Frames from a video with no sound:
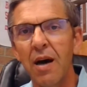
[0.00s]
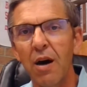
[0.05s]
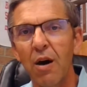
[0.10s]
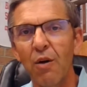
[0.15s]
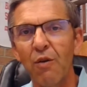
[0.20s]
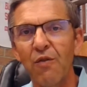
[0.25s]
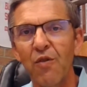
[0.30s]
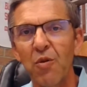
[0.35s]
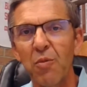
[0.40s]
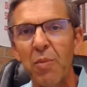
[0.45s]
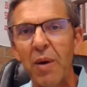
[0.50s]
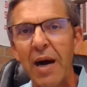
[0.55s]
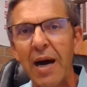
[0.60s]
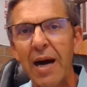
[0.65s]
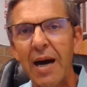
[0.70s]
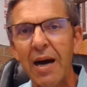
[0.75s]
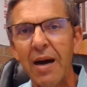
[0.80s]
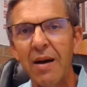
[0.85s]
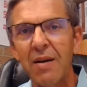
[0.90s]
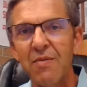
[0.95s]
over
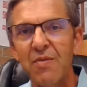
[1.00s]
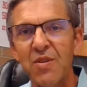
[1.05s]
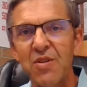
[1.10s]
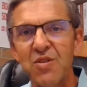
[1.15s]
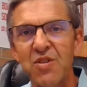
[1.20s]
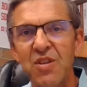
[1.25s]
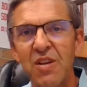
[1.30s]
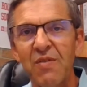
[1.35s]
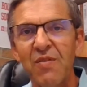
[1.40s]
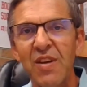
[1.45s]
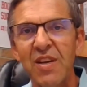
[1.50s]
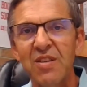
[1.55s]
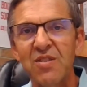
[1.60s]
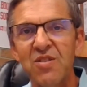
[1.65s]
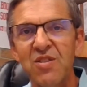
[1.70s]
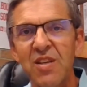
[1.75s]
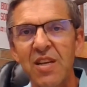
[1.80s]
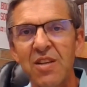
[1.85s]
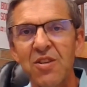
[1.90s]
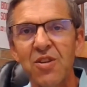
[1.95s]
by the Civic
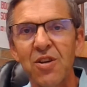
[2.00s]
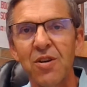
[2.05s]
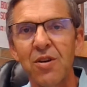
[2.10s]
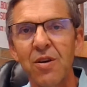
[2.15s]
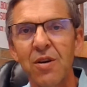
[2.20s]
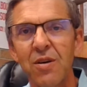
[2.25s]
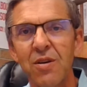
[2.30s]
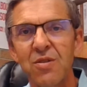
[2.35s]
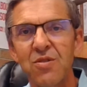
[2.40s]
Center.